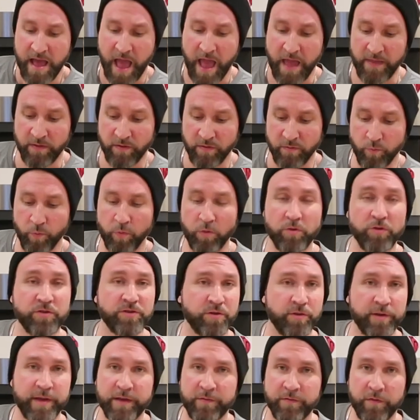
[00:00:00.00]
and we're
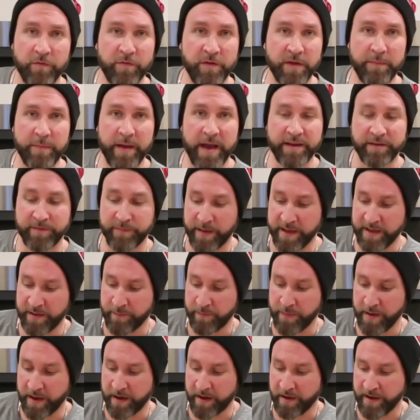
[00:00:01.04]
just looking for feedback to make
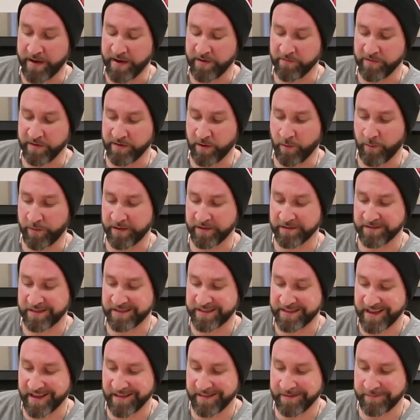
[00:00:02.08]
it better. I didn't really know what else
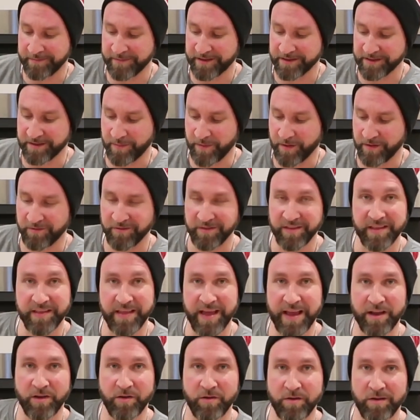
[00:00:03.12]
to tell him because I'm not really
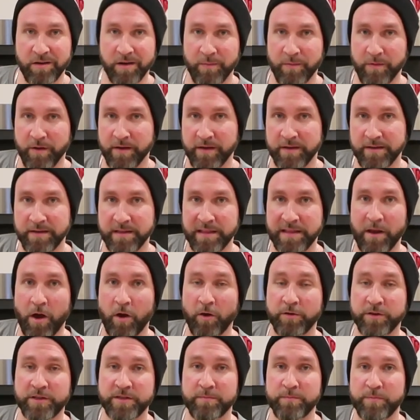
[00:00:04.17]
that good. I'm not
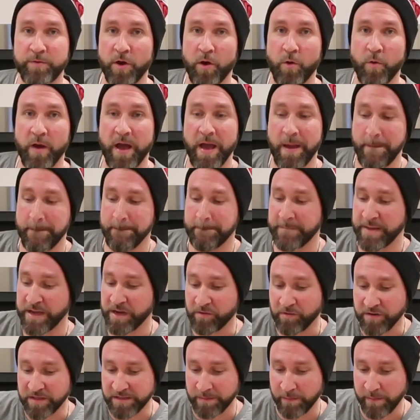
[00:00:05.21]
on some Noah at
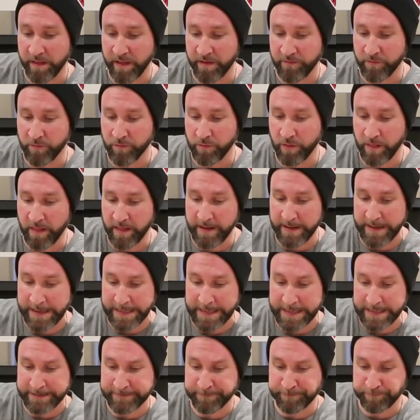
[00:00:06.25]
beerism level
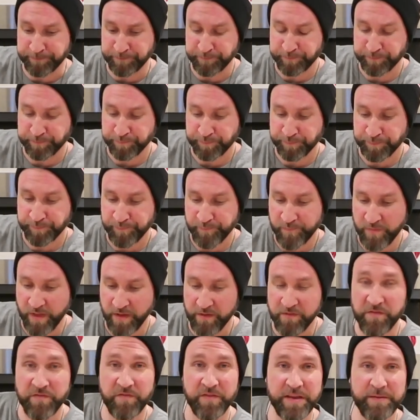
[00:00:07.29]
uh,
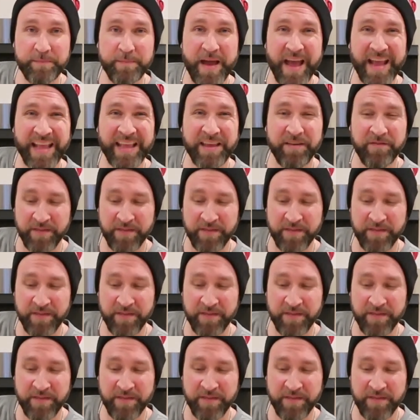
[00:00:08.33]
feedback